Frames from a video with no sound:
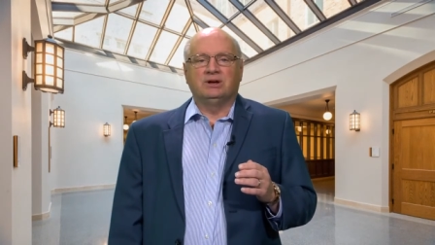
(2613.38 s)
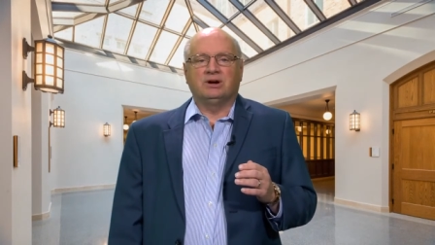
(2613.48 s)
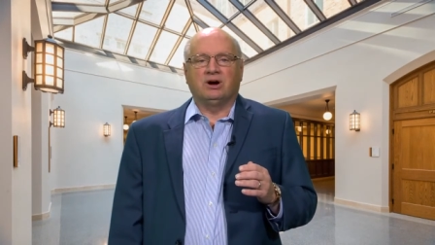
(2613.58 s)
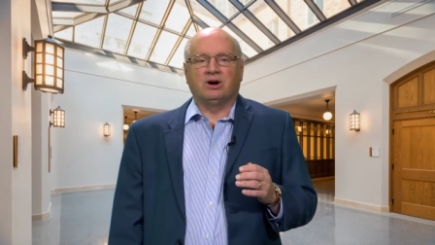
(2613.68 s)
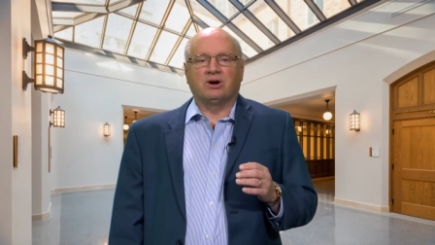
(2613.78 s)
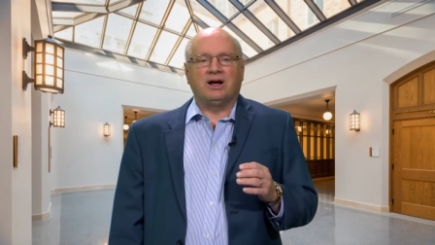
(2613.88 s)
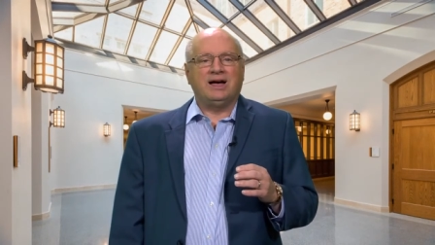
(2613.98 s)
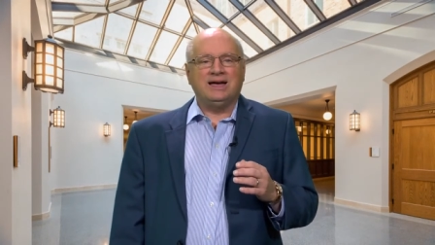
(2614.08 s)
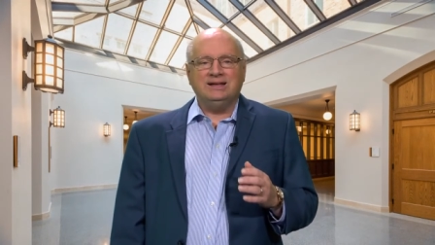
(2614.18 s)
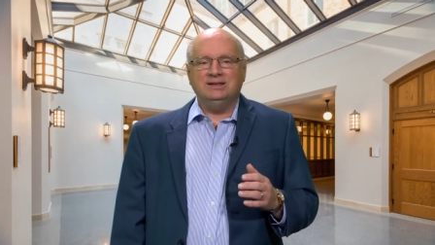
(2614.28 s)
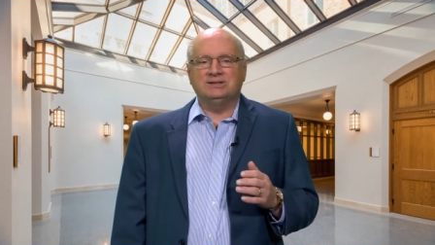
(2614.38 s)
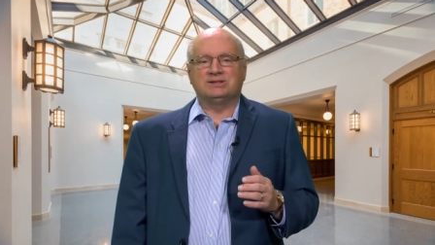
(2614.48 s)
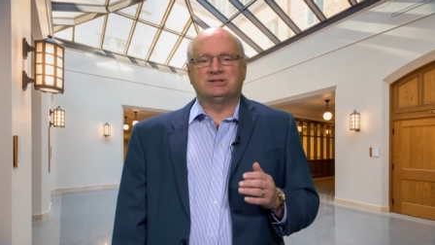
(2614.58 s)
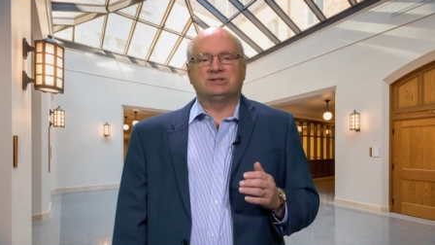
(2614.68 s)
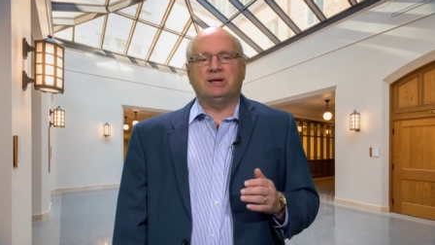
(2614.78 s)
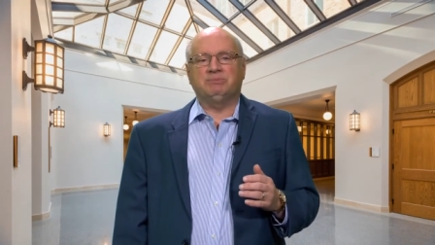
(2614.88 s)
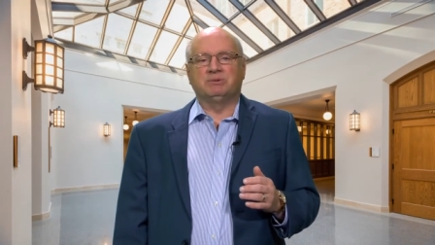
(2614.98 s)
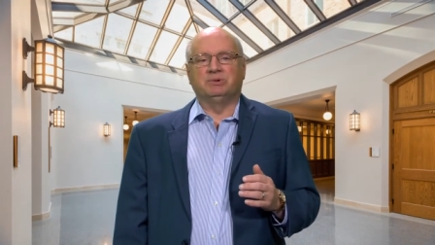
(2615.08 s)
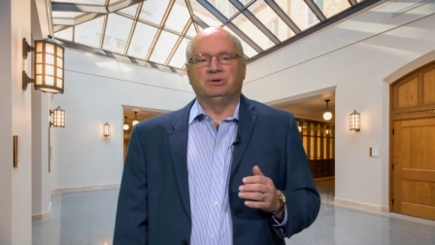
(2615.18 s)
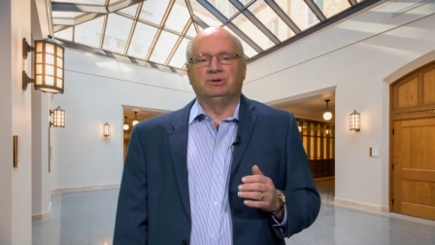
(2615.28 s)
are highly
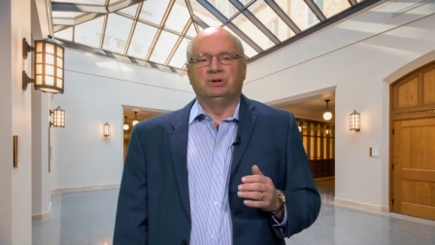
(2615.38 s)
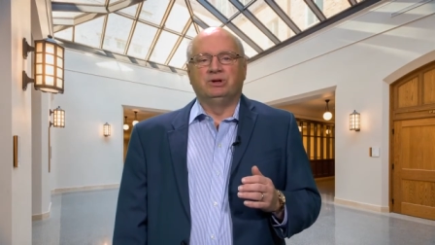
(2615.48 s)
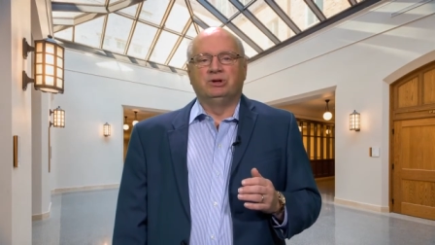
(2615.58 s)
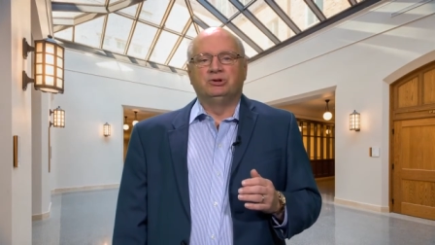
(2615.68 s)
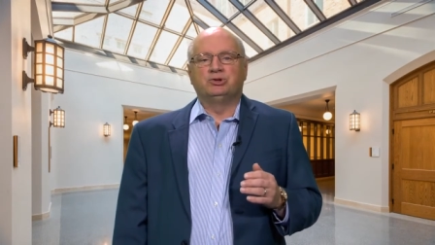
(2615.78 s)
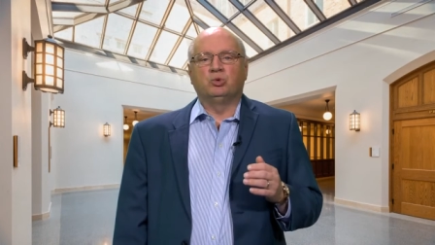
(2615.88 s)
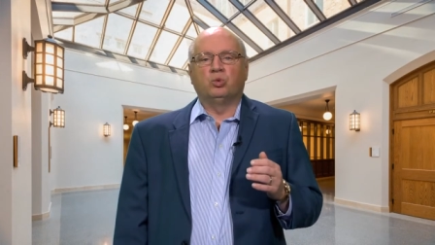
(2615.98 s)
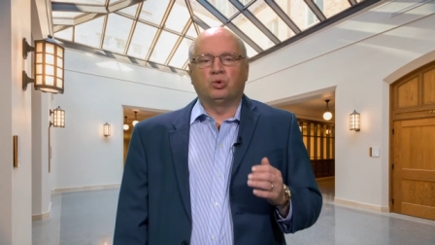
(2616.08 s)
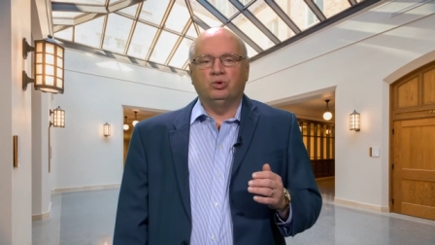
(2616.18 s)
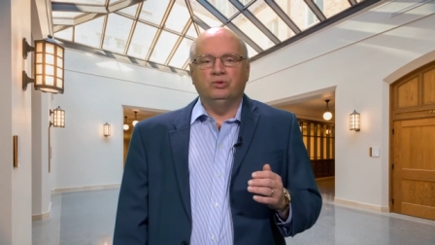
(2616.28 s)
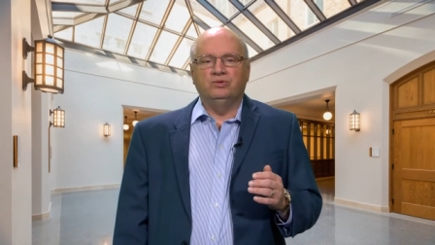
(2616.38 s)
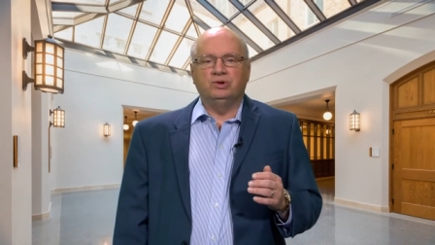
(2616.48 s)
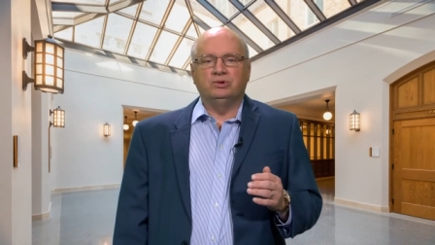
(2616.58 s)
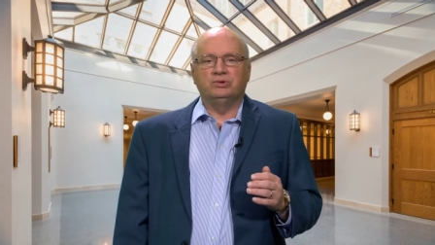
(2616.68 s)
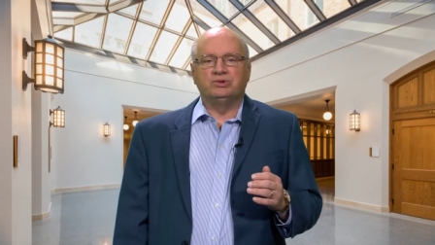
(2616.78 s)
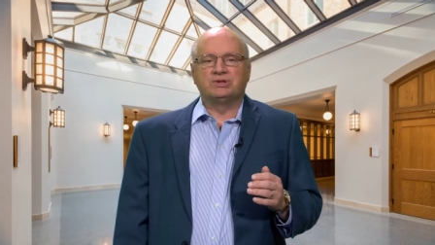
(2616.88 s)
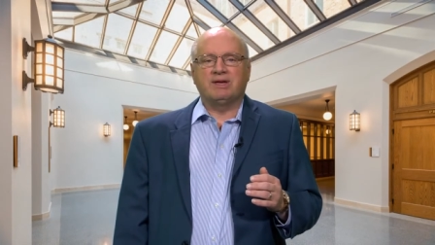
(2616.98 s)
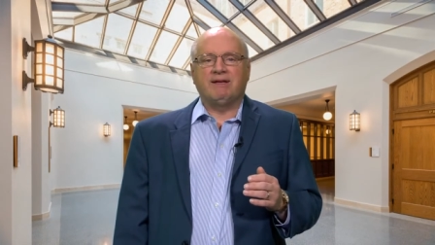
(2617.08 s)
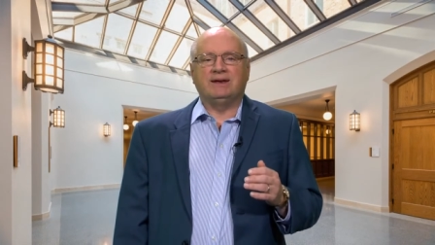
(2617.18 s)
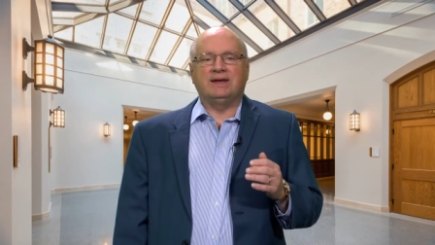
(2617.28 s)
susceptible to worldviews
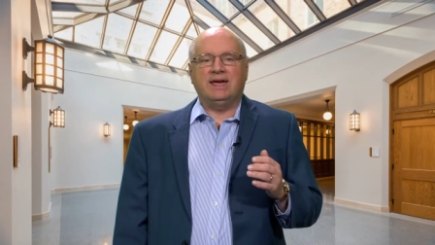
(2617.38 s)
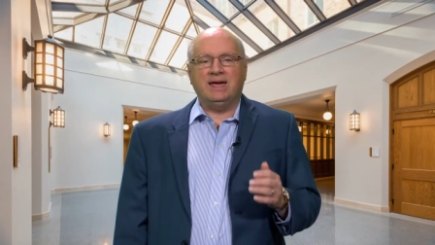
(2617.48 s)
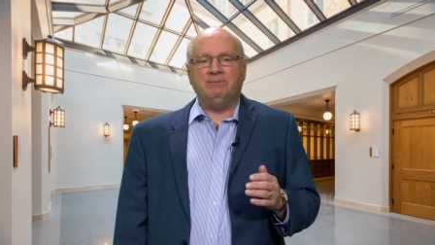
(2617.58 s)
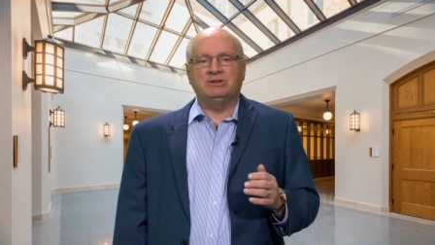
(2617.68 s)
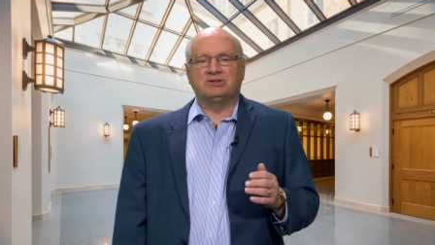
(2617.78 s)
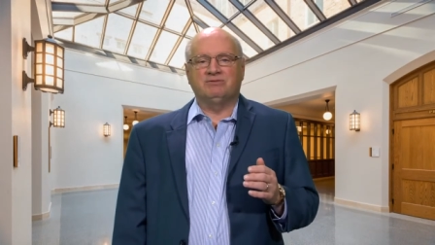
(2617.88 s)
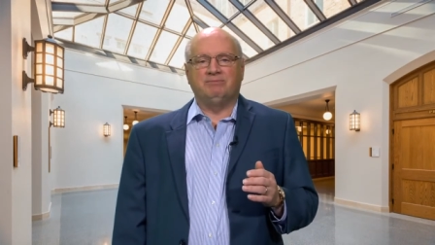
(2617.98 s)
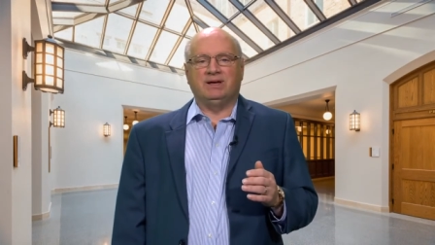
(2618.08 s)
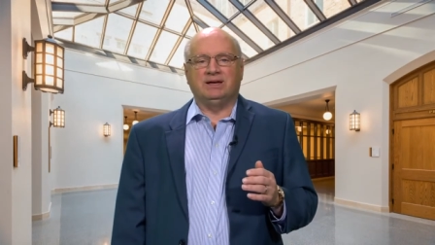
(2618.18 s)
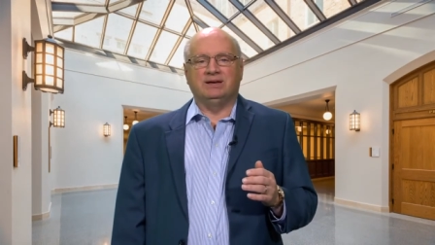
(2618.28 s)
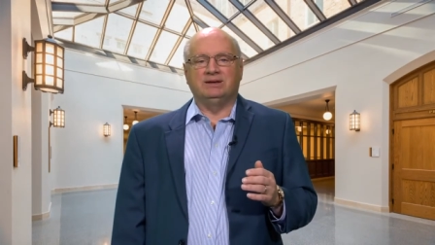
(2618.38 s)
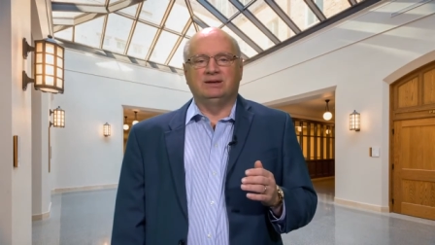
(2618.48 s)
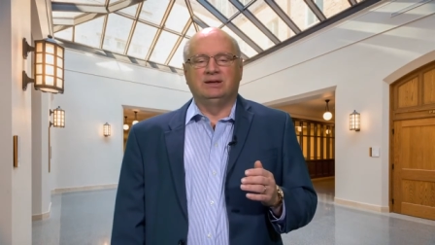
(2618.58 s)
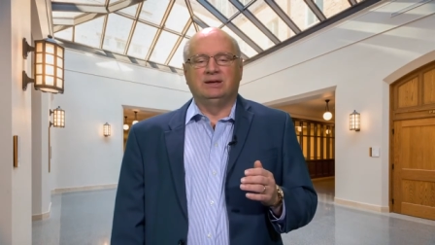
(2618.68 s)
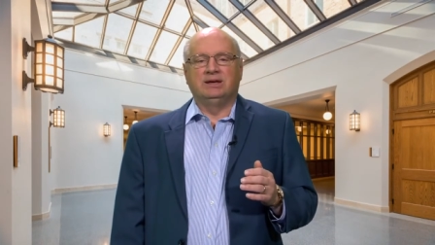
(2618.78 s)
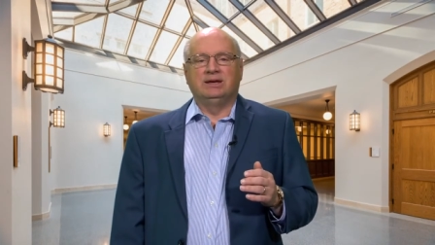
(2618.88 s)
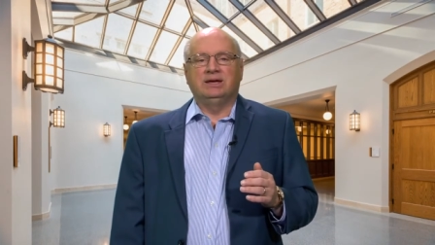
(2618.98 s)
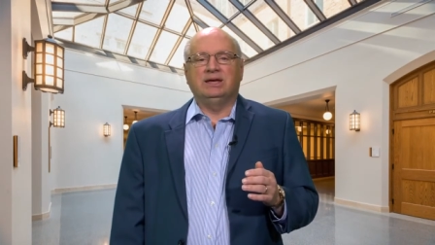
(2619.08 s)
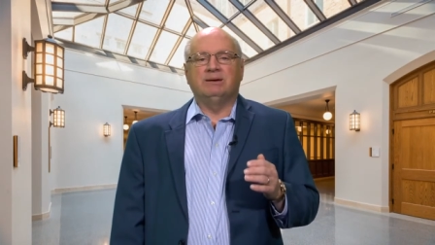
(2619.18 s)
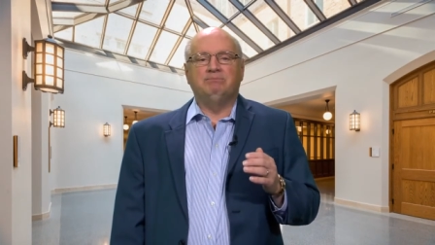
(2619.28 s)
and habits of mind
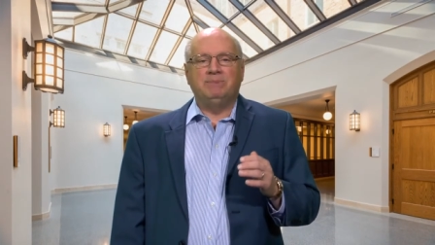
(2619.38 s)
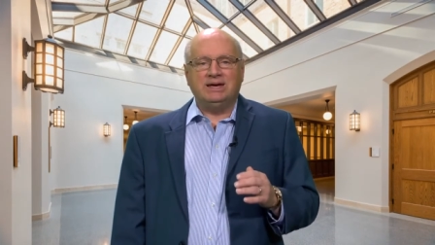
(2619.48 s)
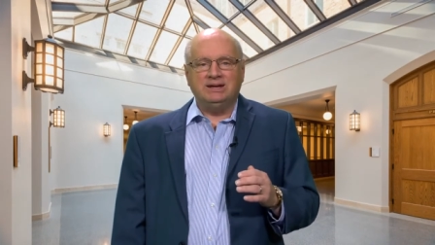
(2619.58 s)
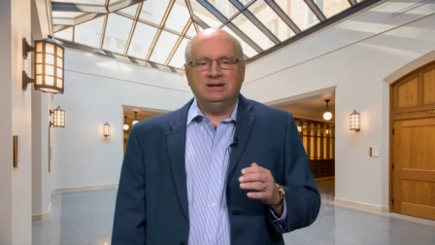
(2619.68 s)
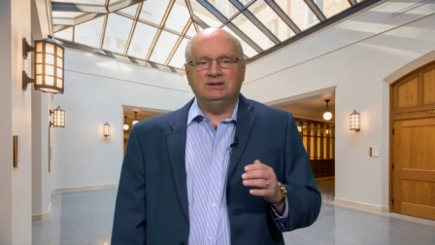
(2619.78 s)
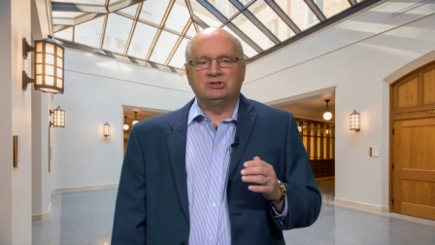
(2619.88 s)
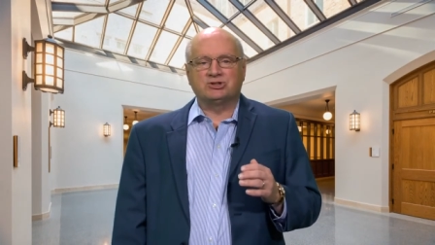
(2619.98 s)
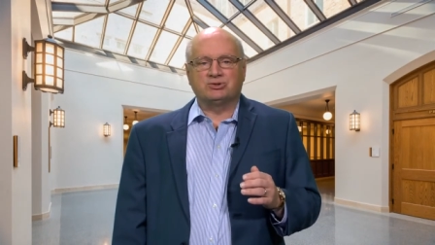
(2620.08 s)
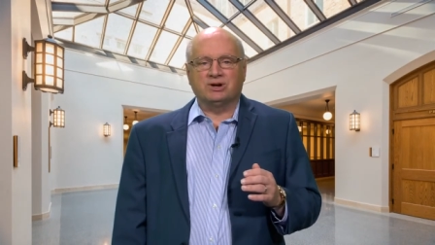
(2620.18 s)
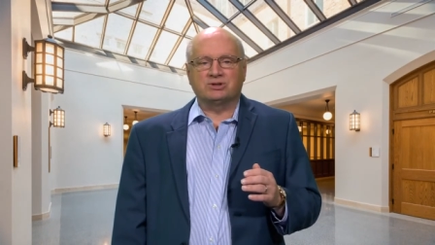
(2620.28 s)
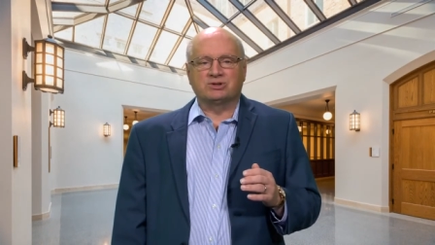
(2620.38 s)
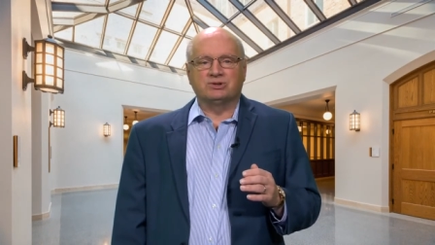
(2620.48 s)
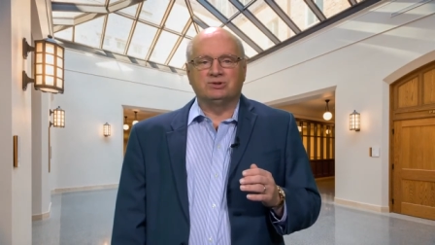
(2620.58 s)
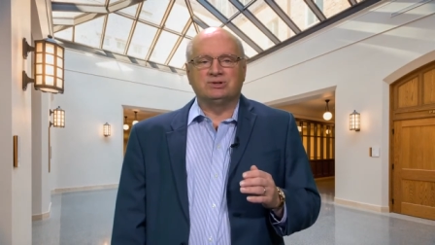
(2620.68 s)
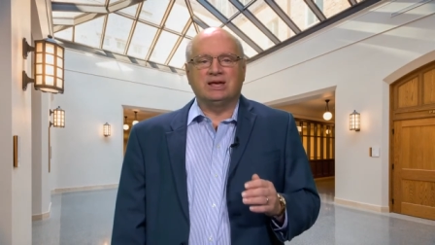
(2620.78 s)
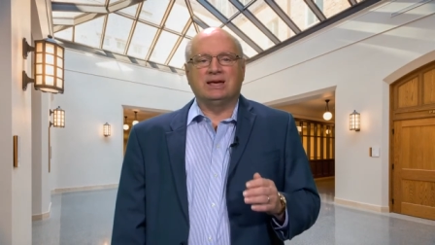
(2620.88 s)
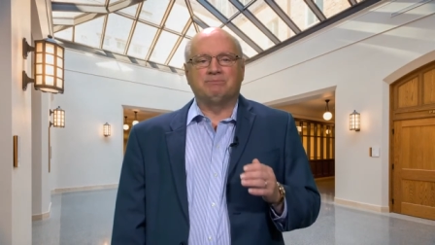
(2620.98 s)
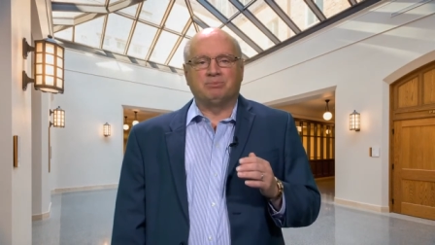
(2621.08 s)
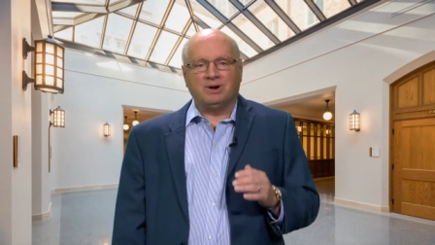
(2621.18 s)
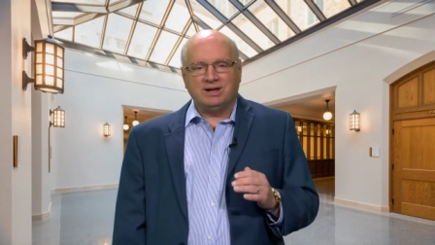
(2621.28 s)
embedded in structures
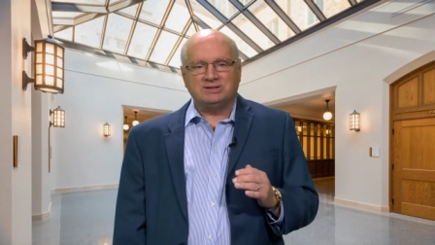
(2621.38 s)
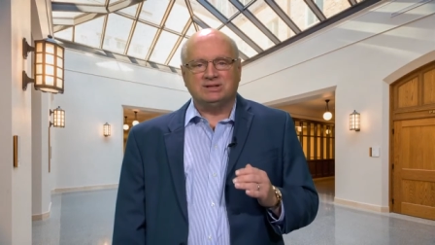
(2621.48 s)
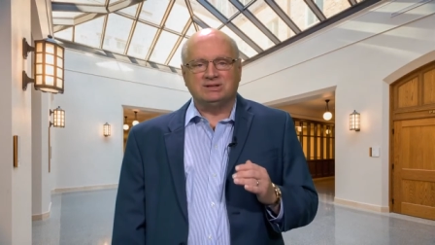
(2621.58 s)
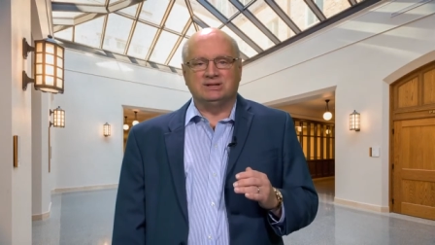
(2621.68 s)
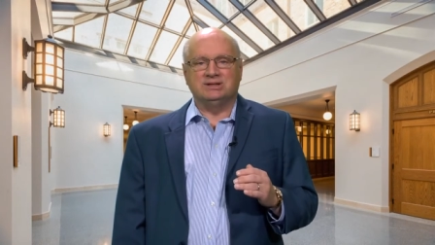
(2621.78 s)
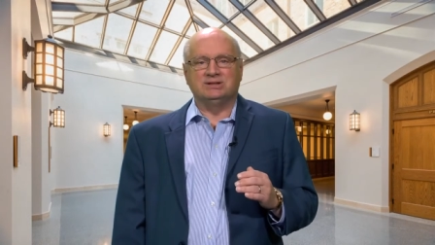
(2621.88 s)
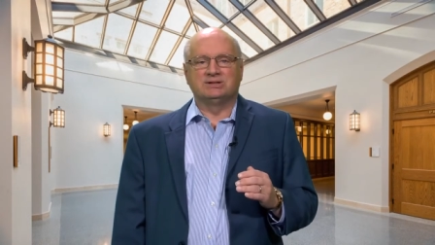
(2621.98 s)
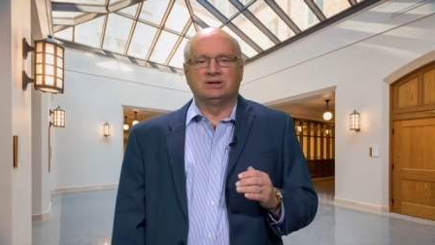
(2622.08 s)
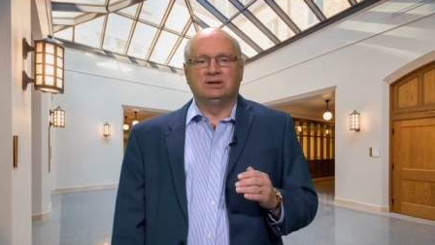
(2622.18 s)
and processes